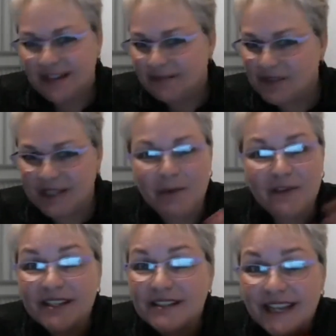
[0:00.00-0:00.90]
some of
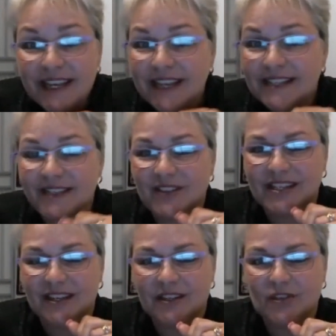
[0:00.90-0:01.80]
us decades in this
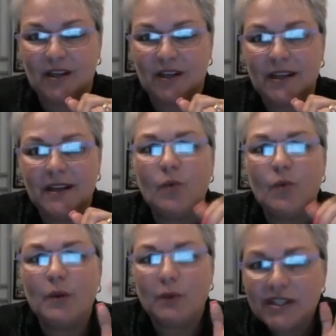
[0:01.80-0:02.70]
industry,
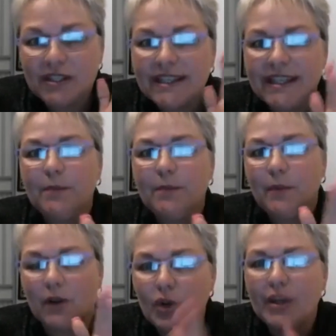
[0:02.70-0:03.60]
where we just keep
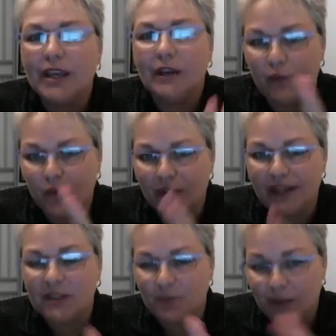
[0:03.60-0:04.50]
looking for the
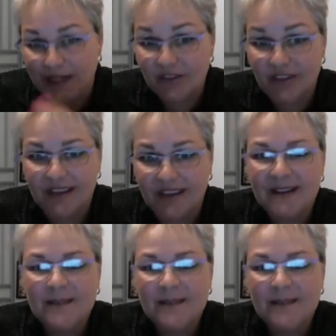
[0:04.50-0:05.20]
next best thing.